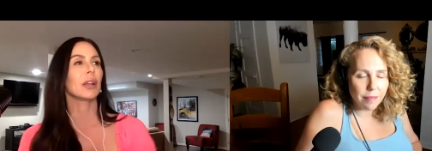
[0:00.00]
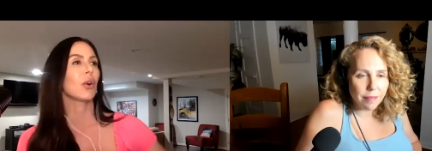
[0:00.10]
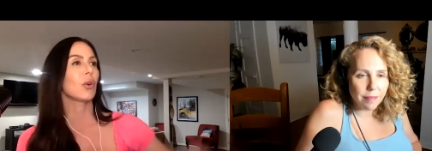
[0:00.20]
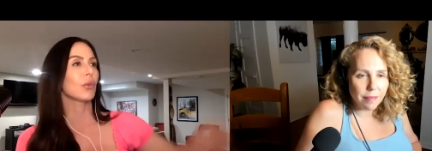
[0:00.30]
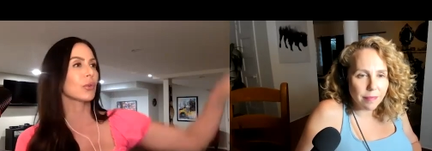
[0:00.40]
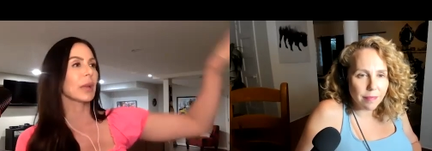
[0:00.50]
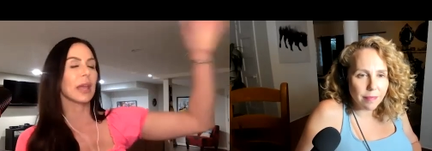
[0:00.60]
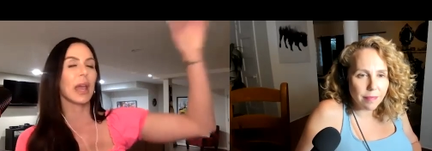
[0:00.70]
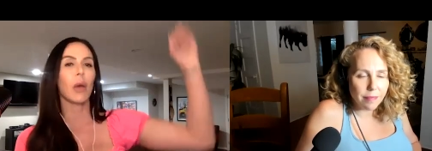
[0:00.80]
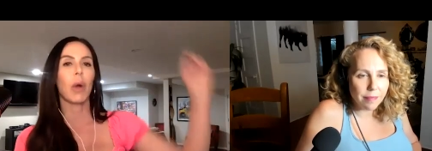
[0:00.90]
Speaker 1: know through my
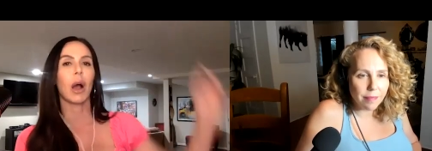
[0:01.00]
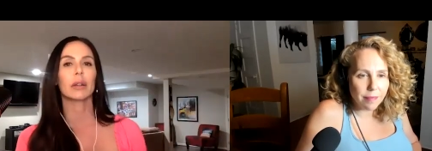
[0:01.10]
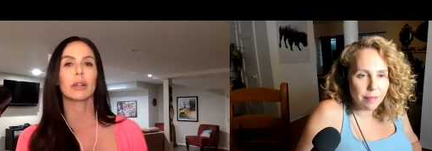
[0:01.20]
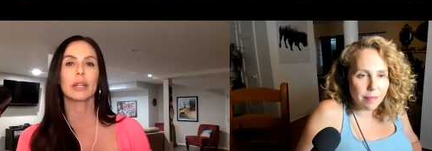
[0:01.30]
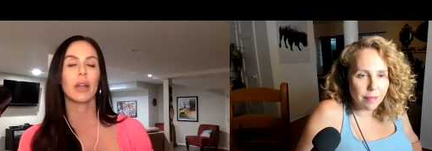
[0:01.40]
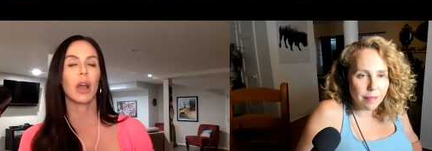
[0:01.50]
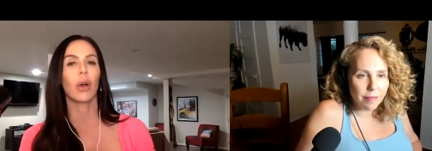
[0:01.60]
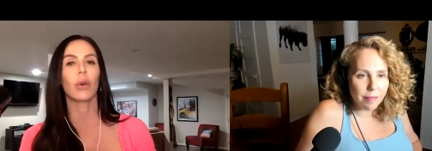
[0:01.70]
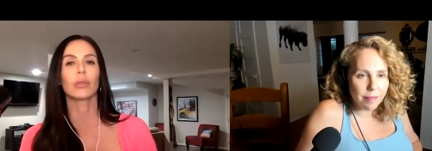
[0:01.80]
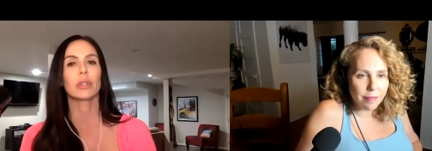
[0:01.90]
catwalk. Like no,
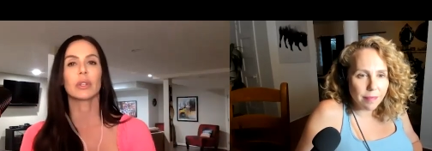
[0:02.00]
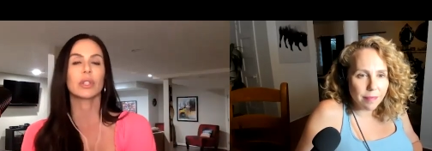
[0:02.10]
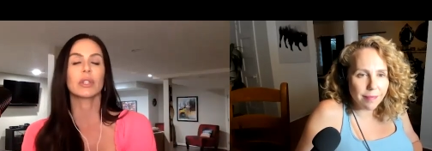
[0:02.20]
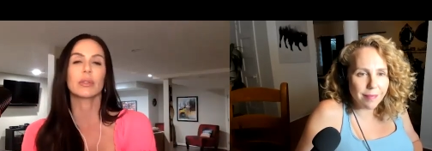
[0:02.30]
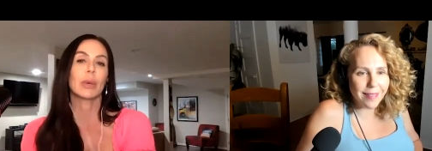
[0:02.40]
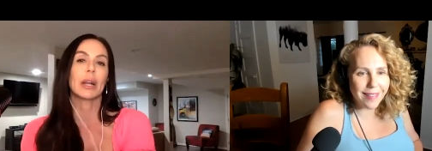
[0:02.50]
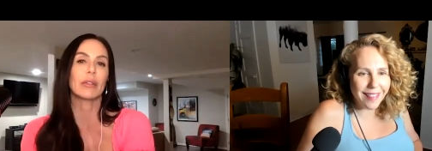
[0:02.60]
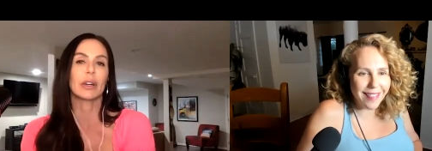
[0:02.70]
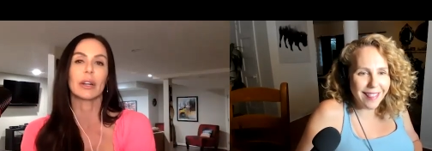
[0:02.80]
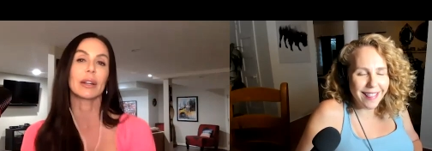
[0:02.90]
just
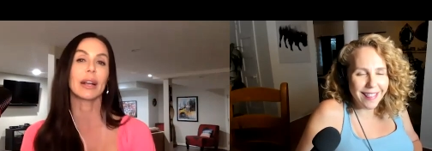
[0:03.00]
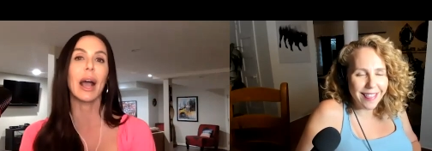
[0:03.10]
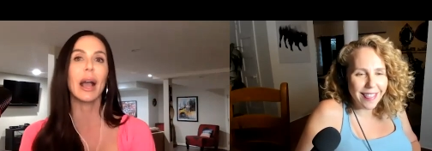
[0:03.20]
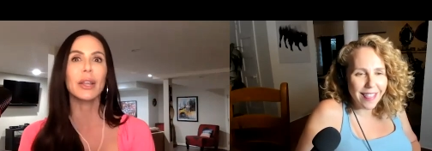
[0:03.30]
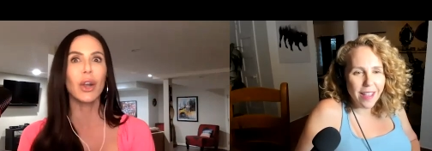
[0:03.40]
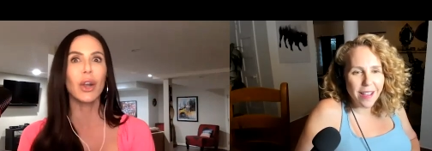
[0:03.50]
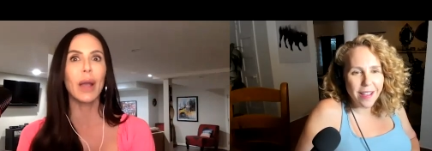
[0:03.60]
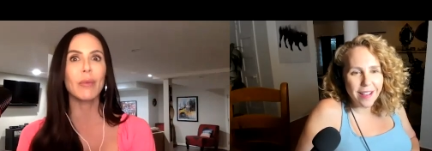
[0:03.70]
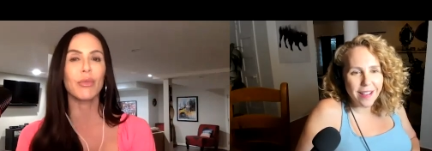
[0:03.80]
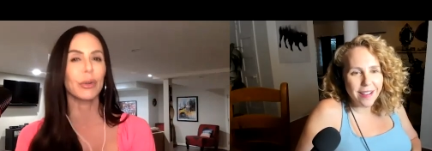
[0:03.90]
whatever. I, you know, I'm
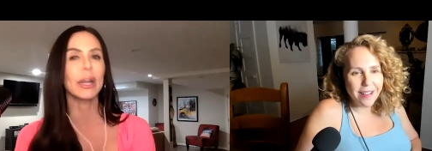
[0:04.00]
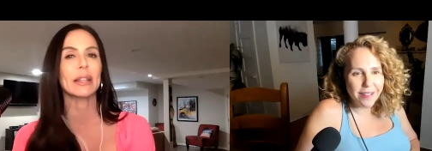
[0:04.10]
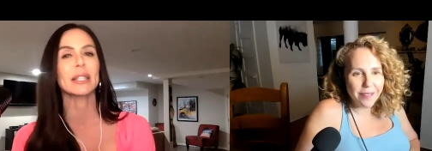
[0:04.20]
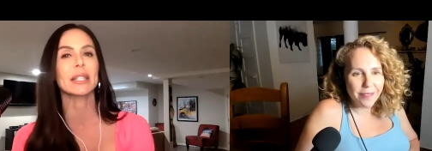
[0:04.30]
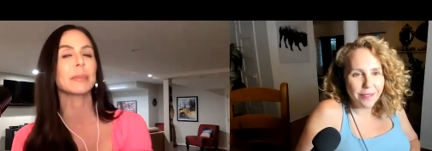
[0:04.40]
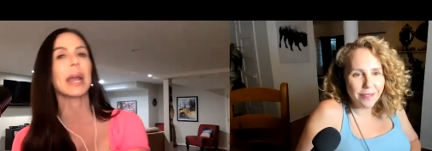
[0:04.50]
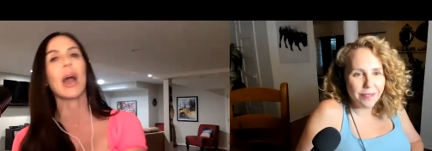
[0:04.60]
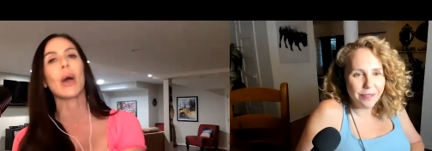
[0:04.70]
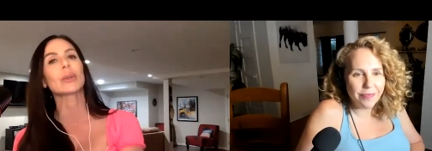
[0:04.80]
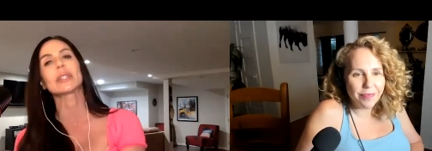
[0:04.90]
free. This is my
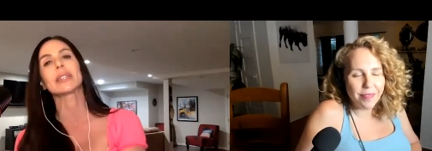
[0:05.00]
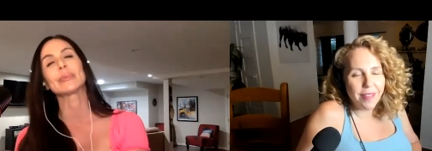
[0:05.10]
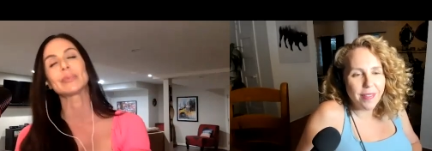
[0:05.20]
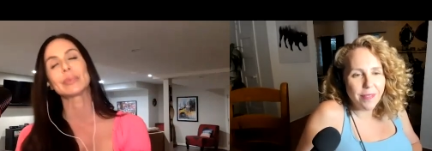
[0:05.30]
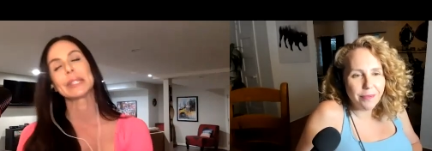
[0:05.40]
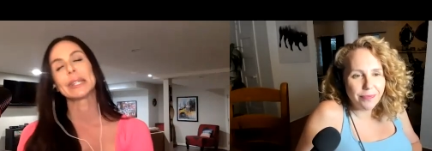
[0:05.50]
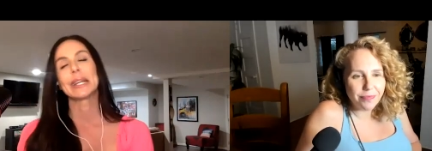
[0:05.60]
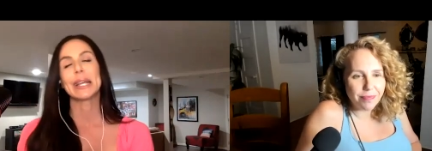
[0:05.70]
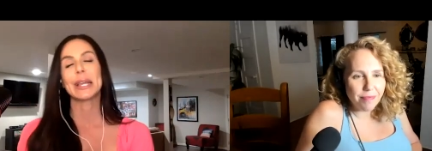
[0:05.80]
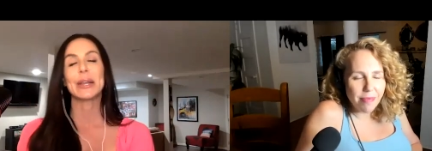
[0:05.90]
house and.
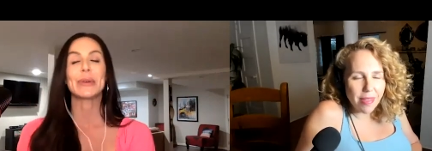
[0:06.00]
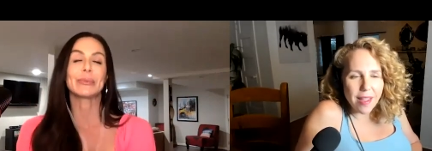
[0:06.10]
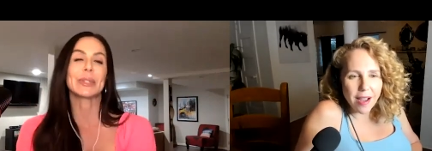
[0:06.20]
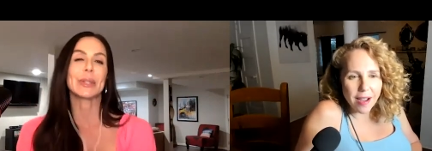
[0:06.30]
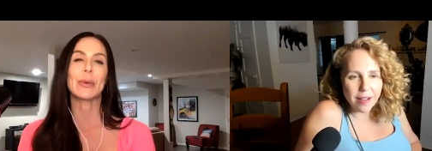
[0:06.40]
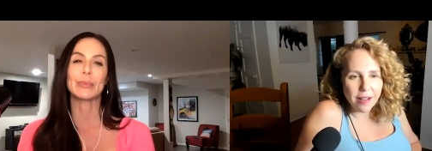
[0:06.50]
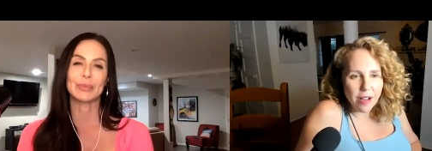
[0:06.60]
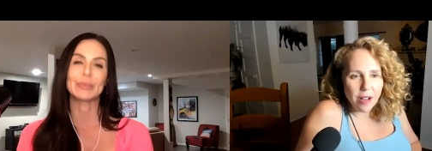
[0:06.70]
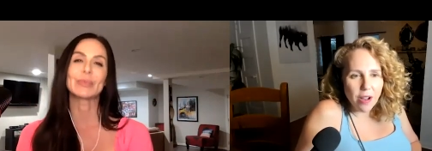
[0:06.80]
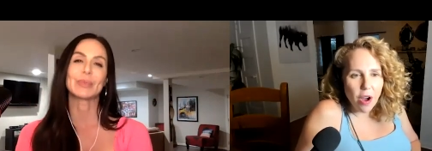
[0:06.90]
Speaker 2: You know, yeah.
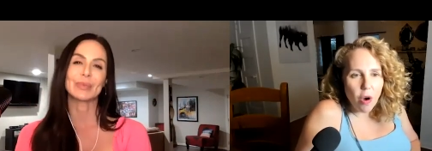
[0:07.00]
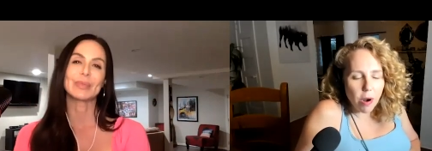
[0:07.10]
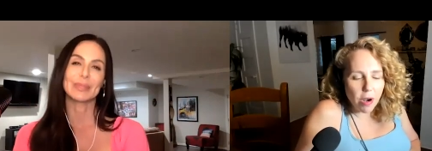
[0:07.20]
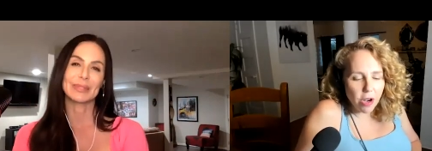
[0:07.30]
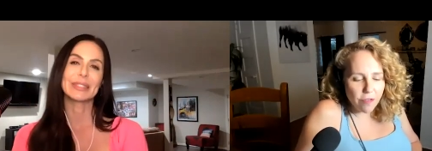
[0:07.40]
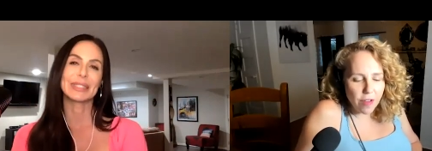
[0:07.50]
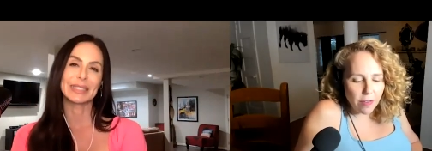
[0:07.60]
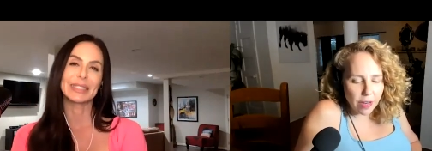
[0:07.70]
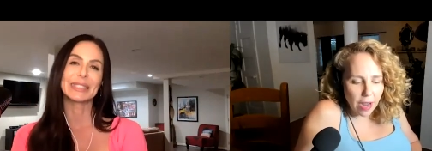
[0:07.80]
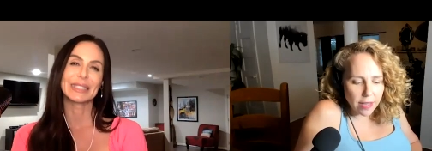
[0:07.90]
What are your favorite
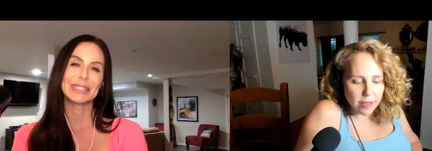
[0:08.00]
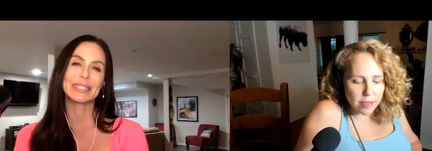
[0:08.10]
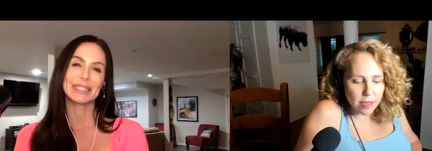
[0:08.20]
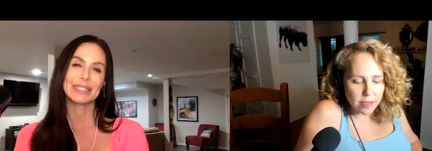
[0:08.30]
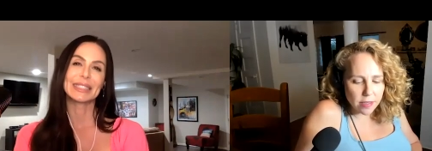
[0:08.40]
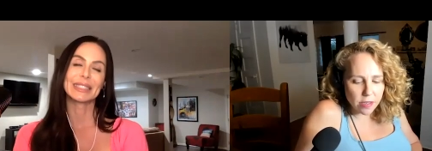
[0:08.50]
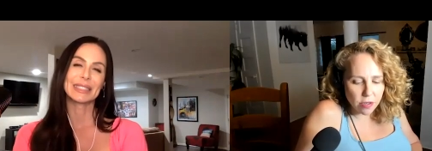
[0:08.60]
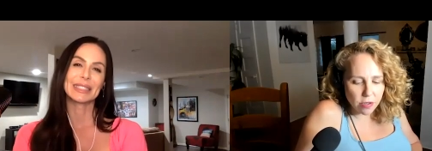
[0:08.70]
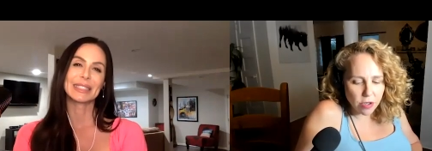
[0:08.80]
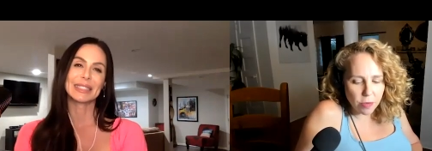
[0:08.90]
kinds of scenes to do?
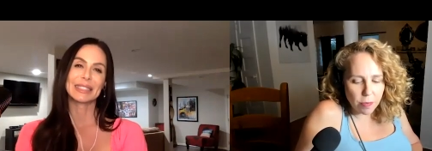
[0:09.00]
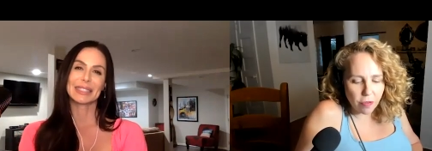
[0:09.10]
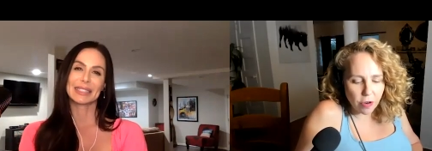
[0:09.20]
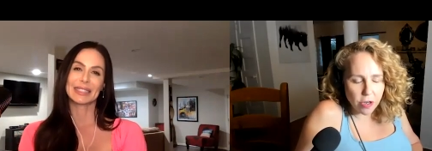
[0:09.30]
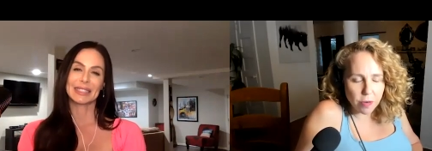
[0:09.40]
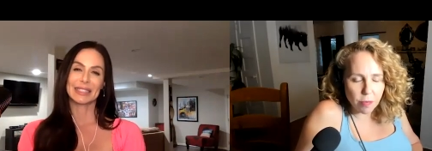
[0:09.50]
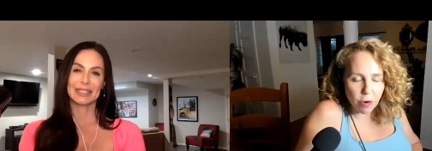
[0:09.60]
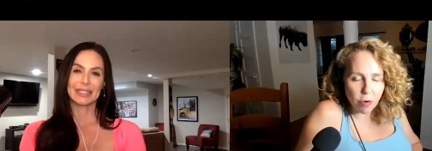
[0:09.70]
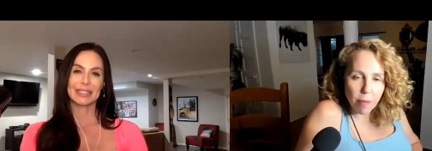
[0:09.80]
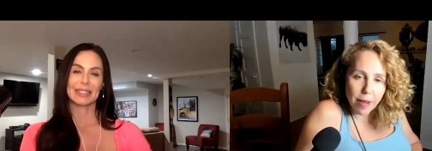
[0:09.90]
Do you prefer to do more
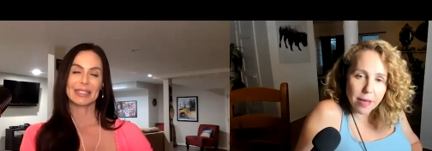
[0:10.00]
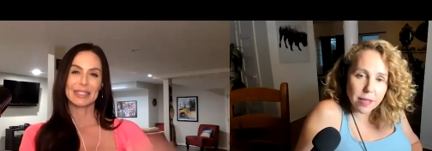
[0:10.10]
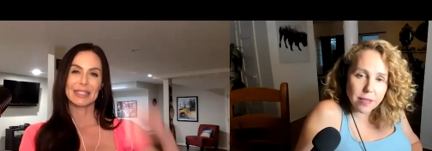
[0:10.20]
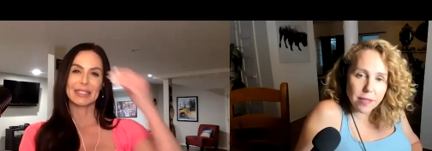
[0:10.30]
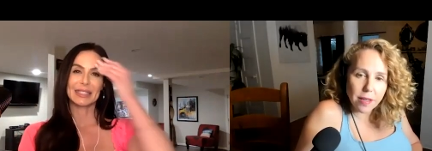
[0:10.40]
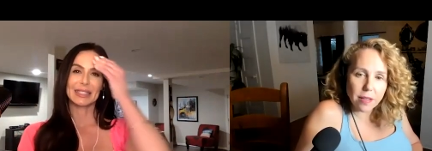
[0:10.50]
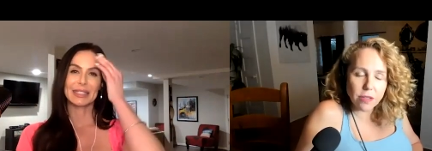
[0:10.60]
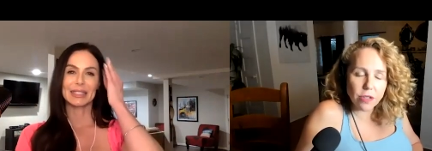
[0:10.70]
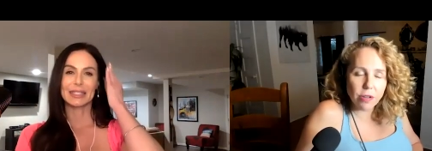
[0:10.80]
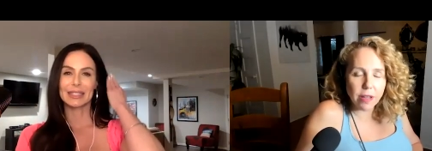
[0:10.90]
romantic scenes?
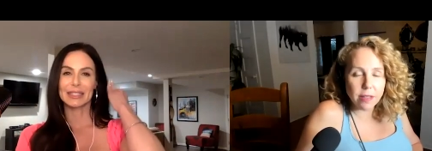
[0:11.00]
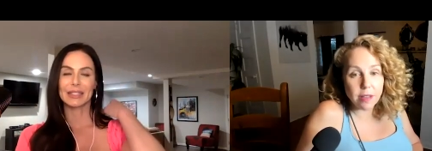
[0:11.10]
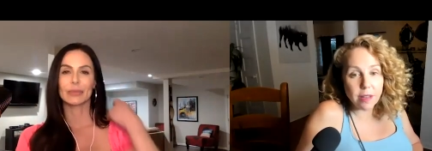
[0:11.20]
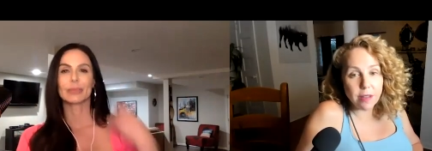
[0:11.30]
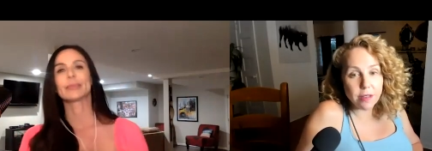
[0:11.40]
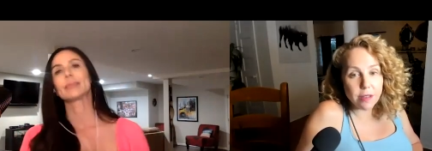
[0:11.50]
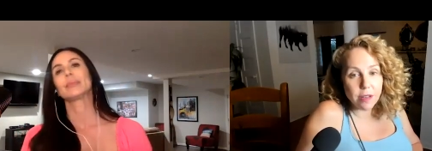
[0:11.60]
Do you like scenes